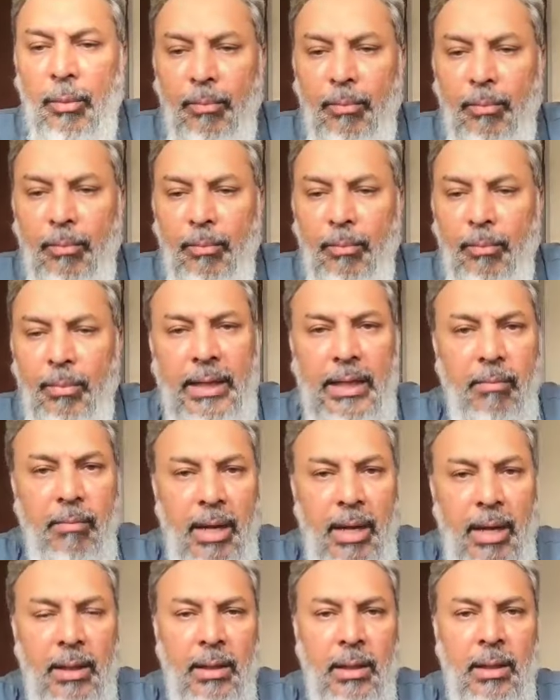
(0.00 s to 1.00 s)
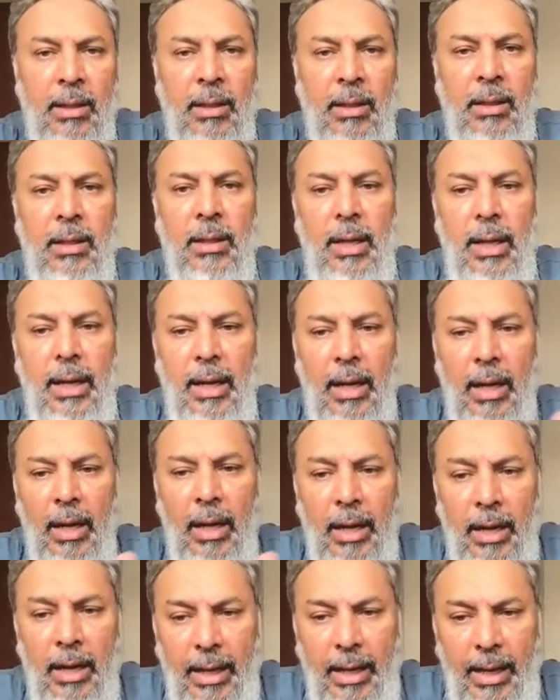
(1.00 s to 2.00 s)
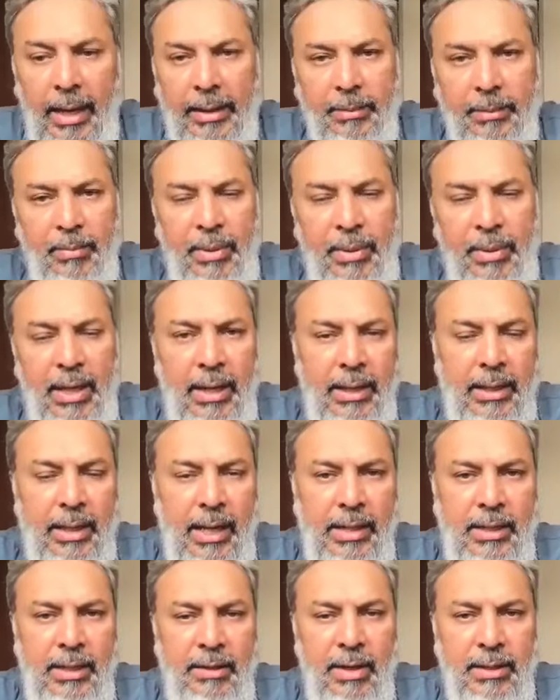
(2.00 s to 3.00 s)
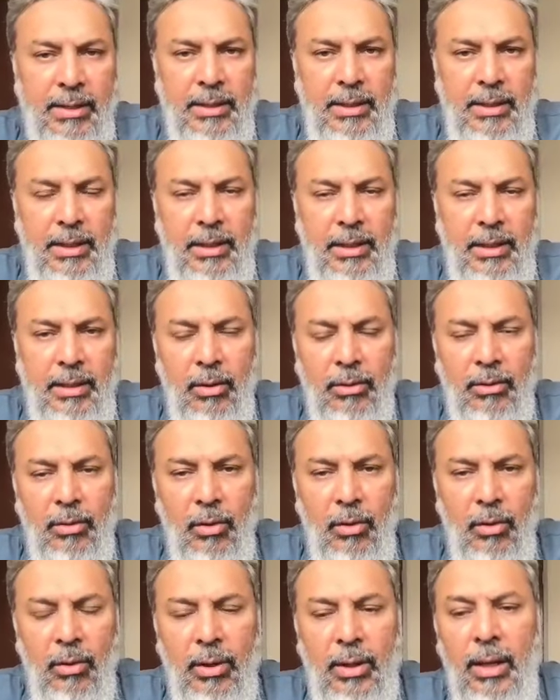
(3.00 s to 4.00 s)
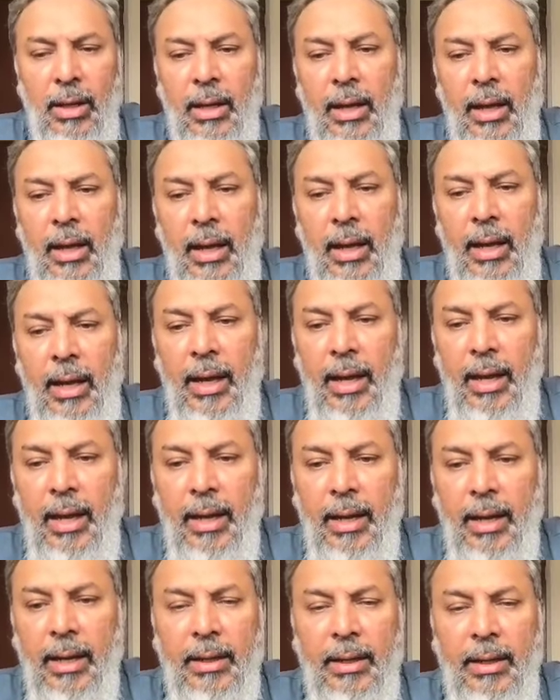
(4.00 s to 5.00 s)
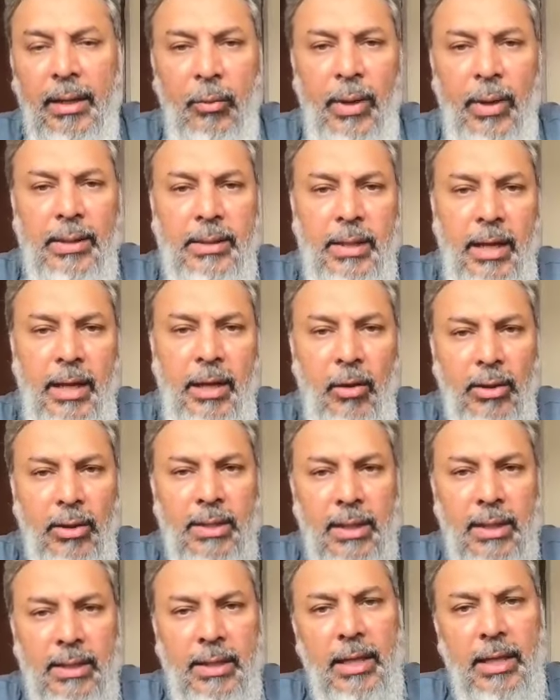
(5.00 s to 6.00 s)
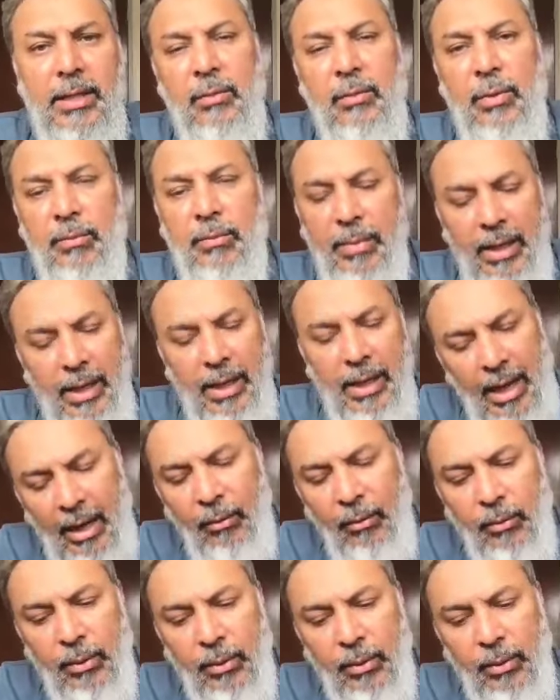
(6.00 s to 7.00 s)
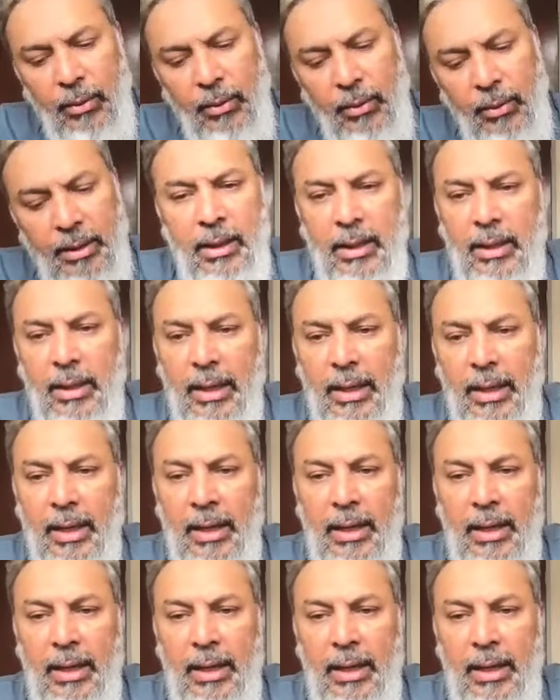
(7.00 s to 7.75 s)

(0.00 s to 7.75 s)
Drop me an email at bilal@itvarsity.org and request a consultation with me, and I will